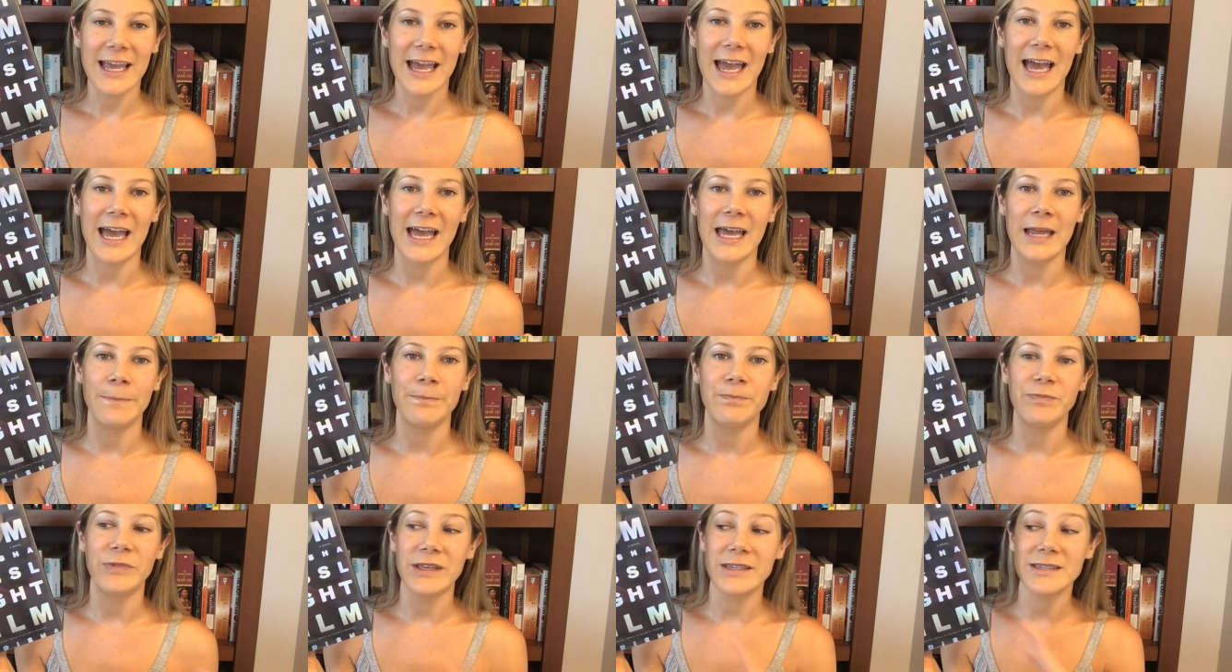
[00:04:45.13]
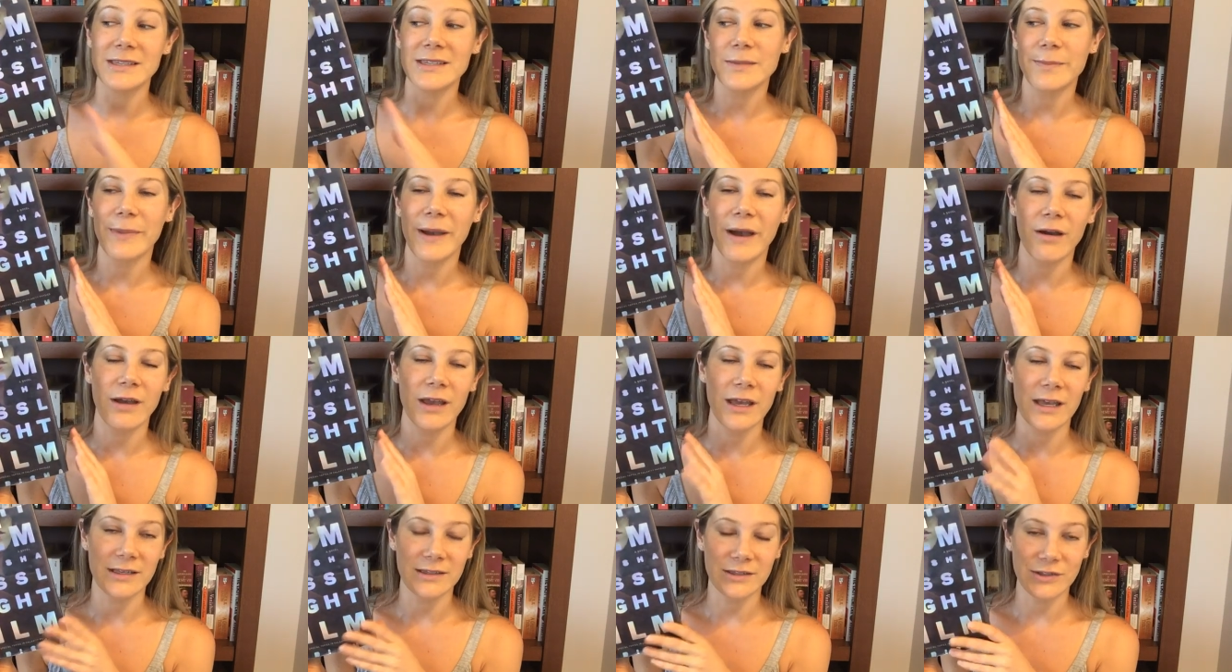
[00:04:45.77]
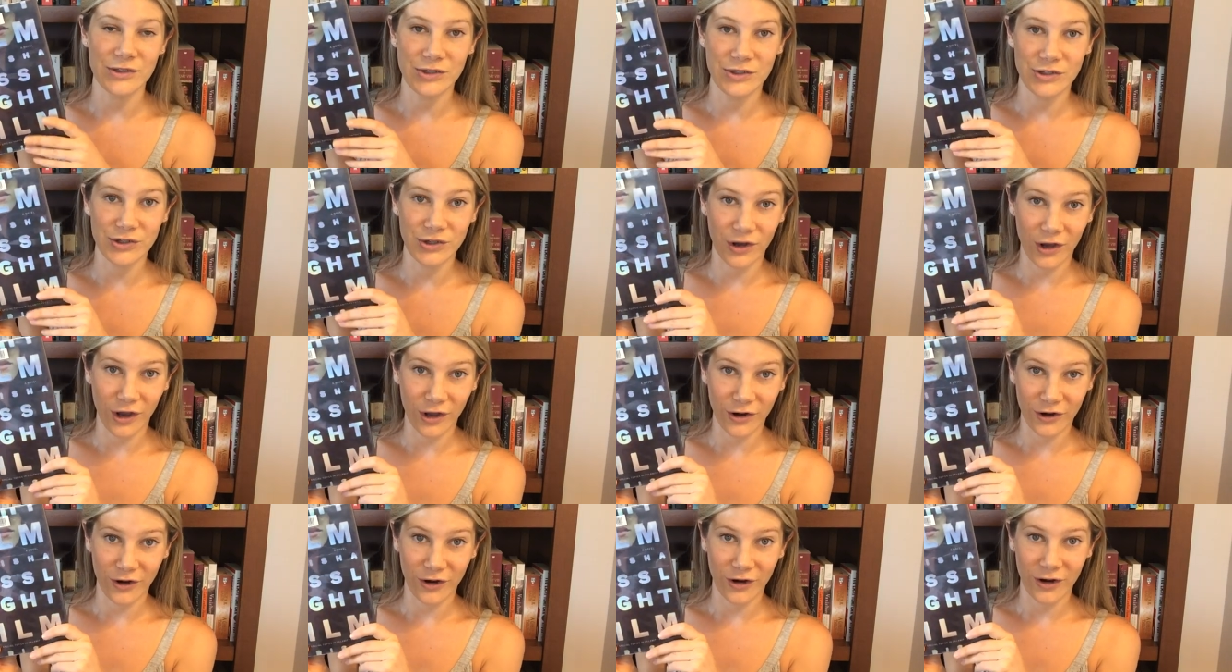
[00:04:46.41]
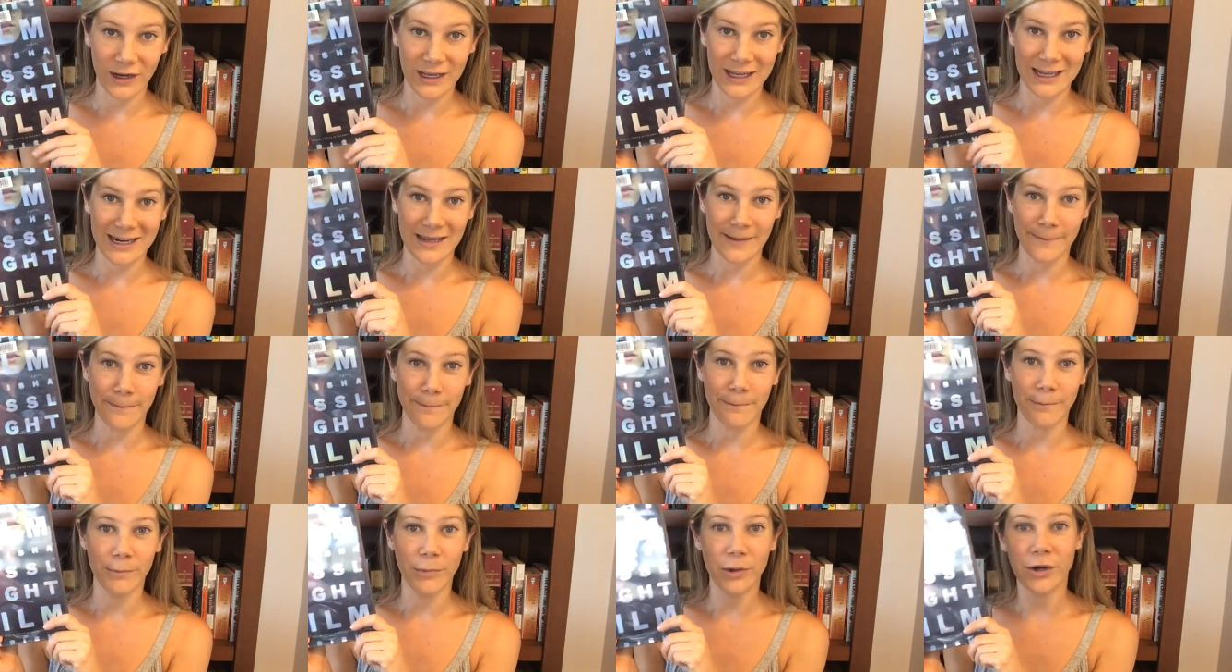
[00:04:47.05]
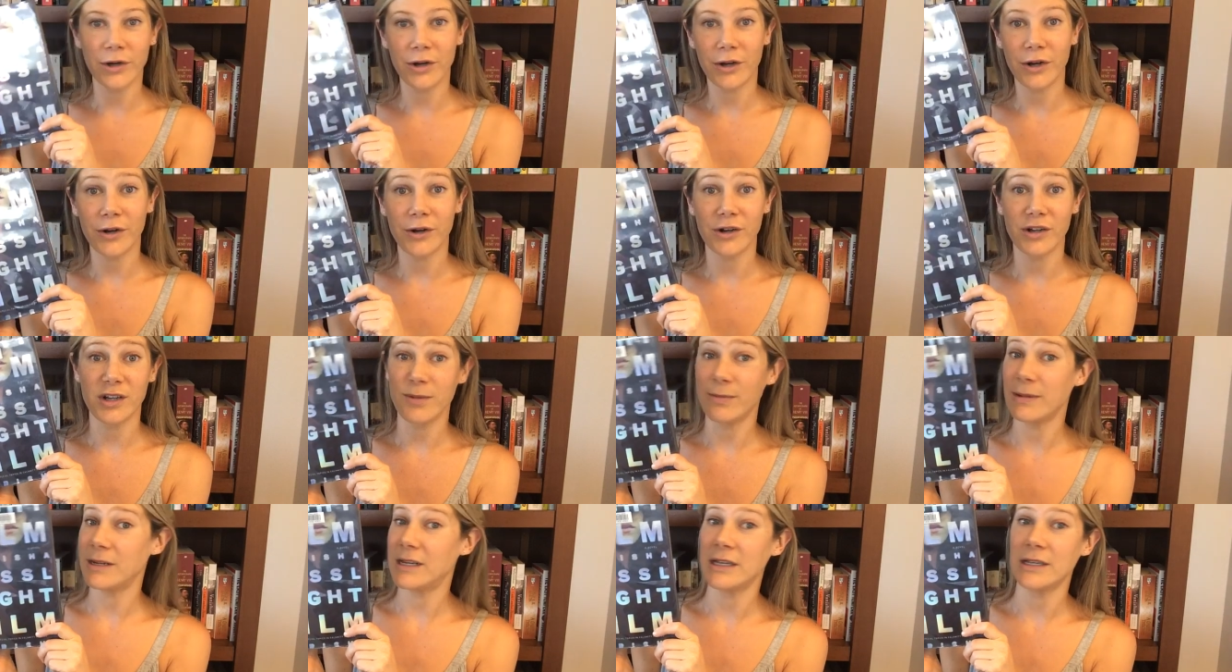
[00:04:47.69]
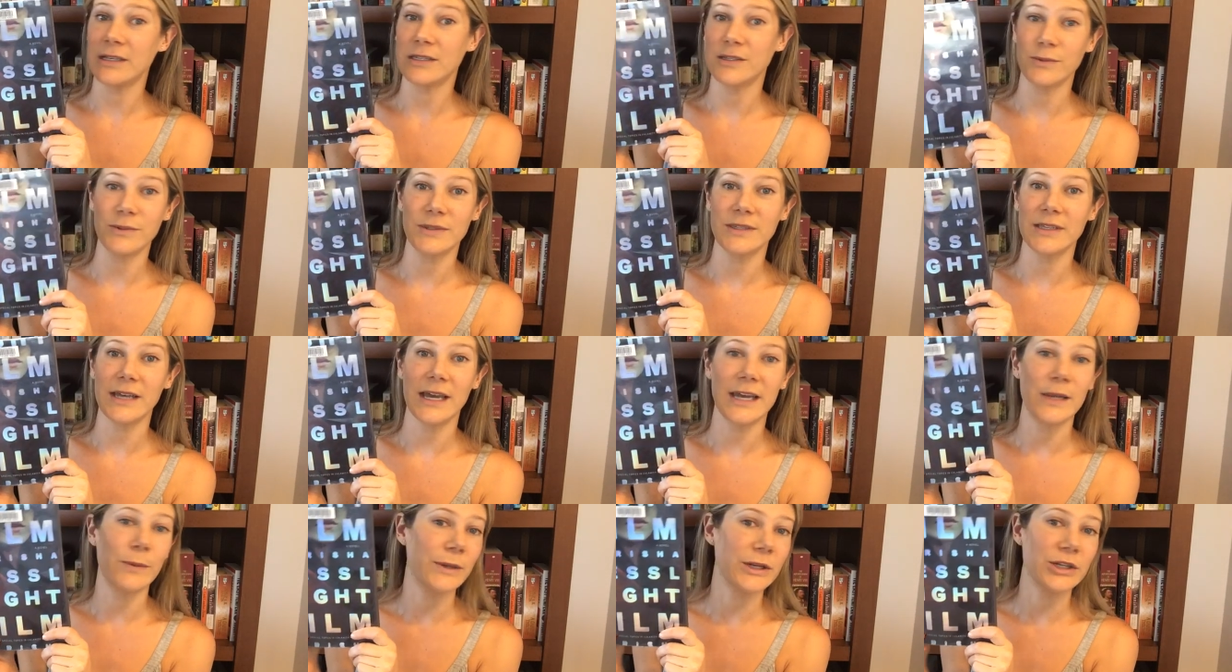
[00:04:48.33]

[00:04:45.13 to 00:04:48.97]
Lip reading: And this is about his daughter getting murdered or committing suicide.